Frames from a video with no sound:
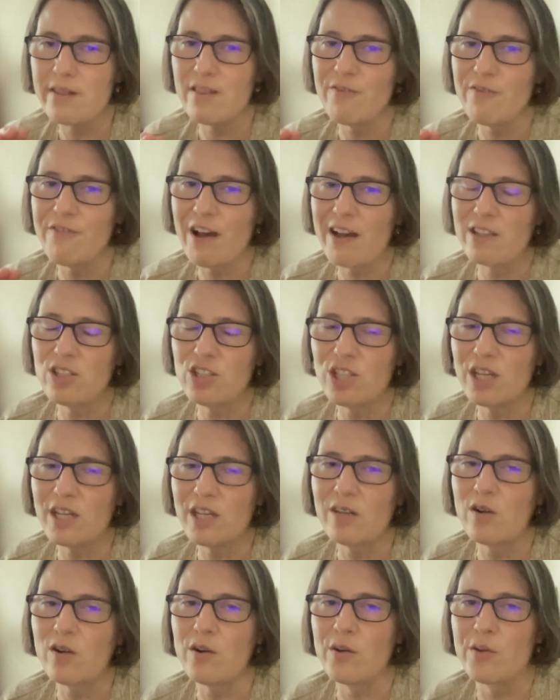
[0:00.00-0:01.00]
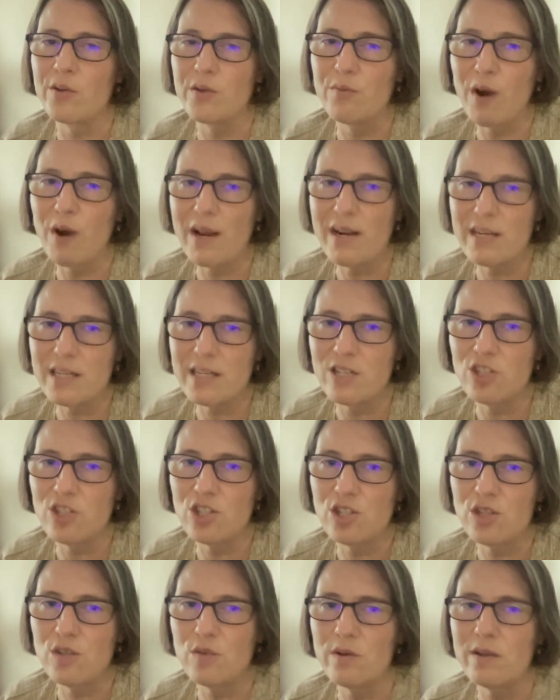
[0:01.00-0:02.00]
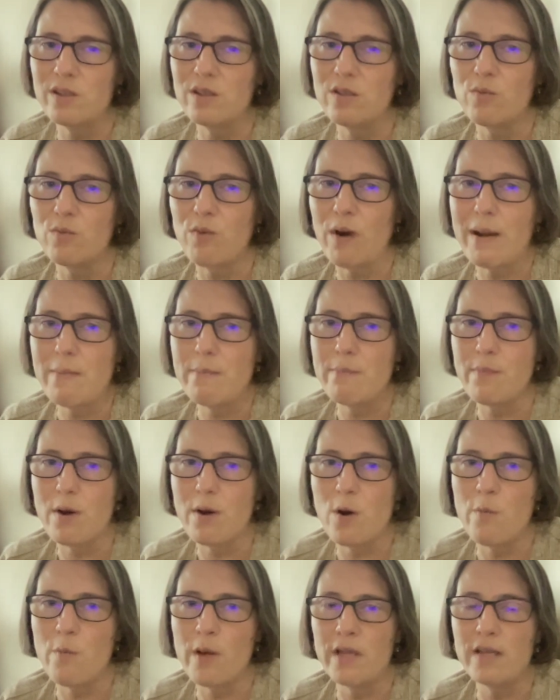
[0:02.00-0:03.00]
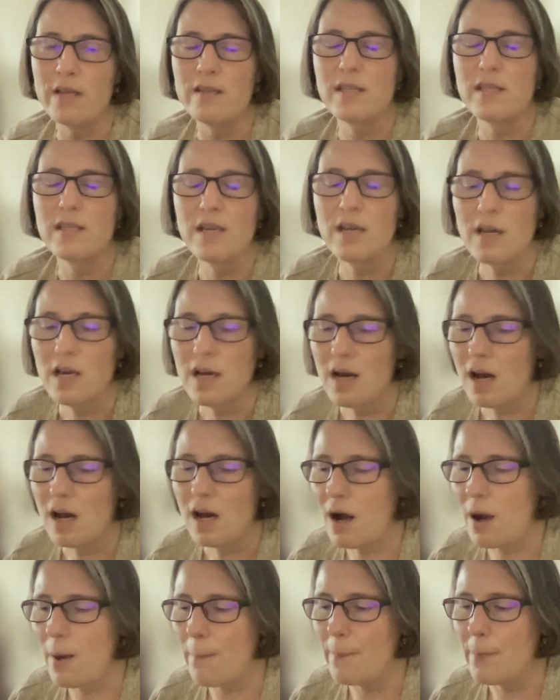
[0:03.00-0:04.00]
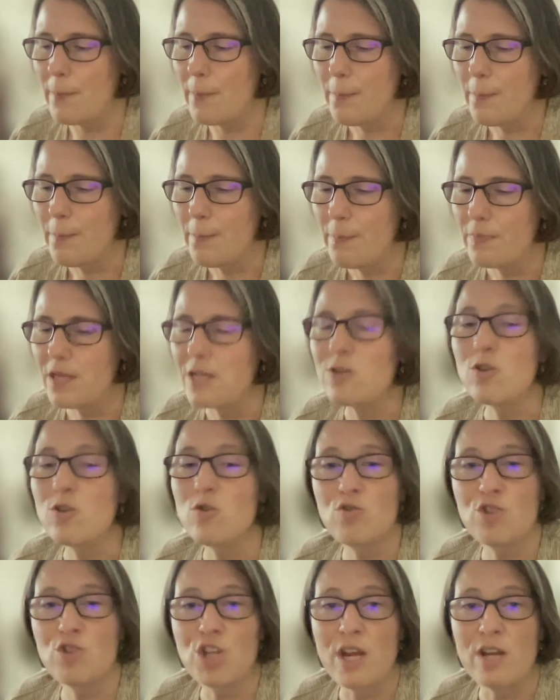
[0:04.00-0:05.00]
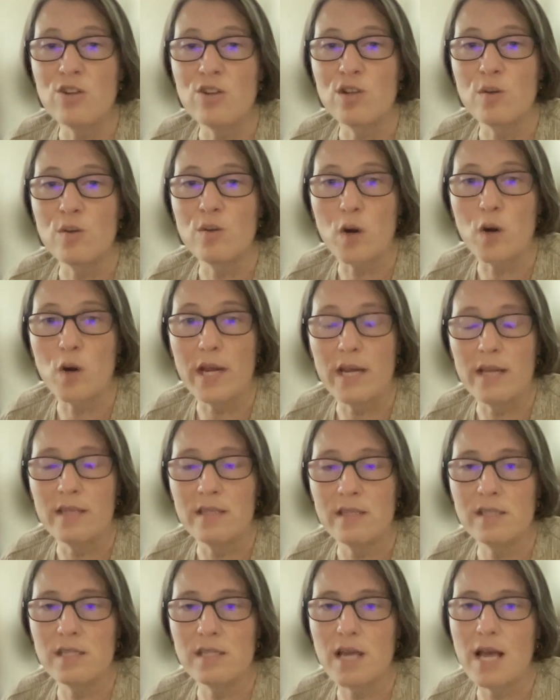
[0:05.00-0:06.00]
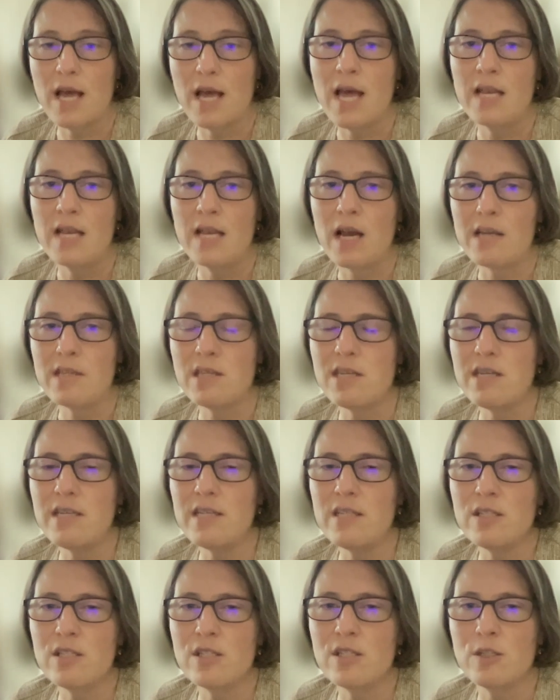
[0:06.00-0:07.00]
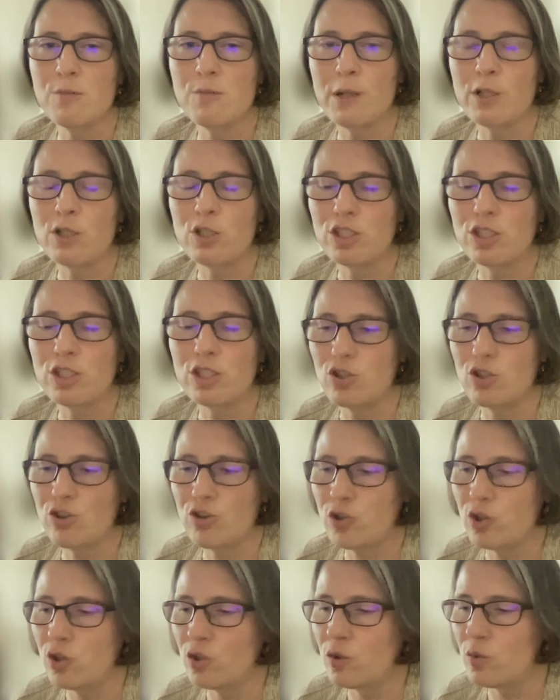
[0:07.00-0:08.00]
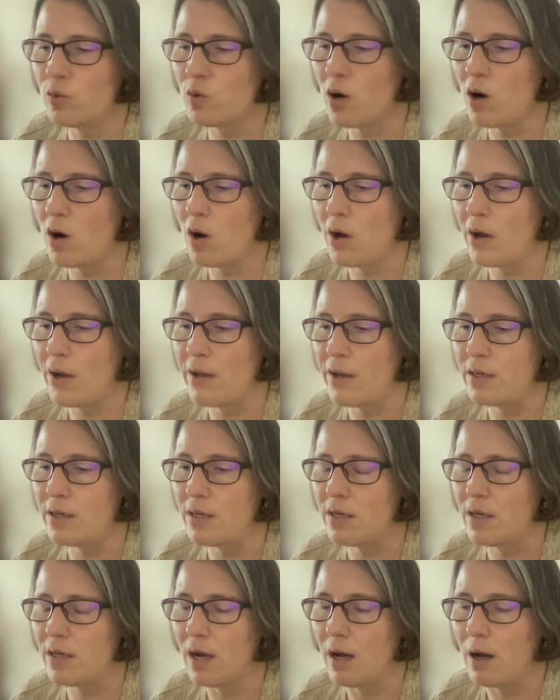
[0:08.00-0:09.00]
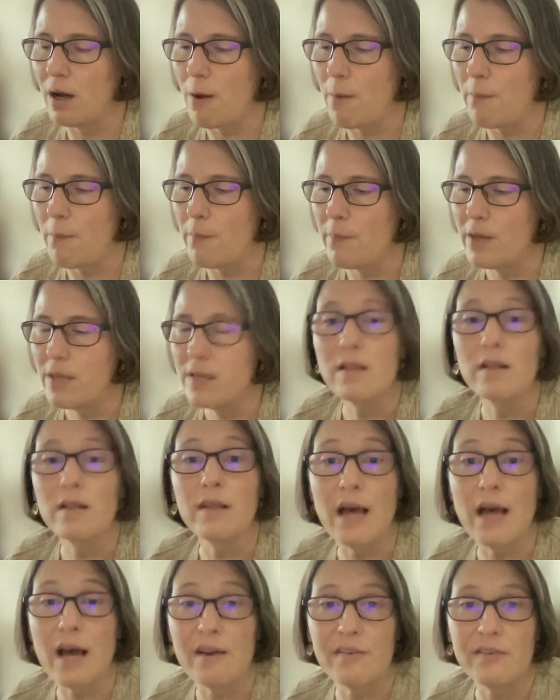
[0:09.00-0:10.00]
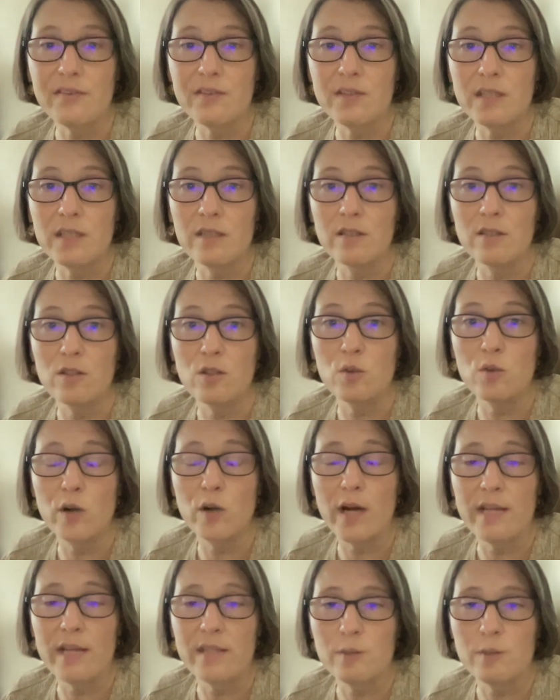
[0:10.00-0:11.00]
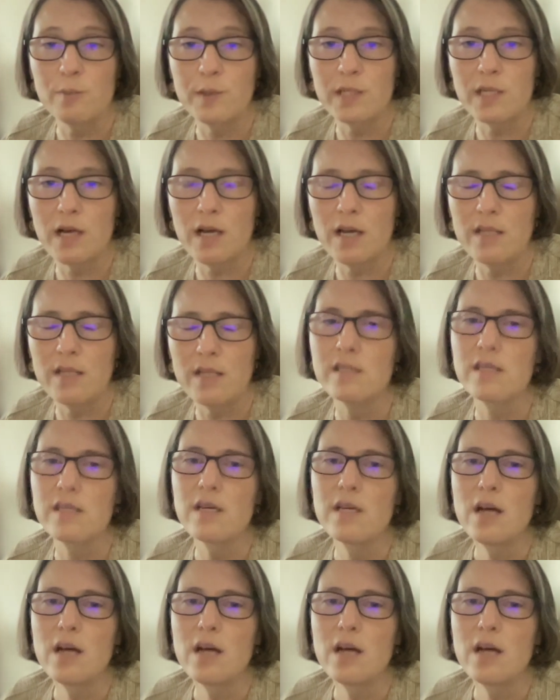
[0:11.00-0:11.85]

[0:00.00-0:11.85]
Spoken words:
fact check on the right issue at the right moment, they do change their ways. And I think it's especially true on the left in the US, because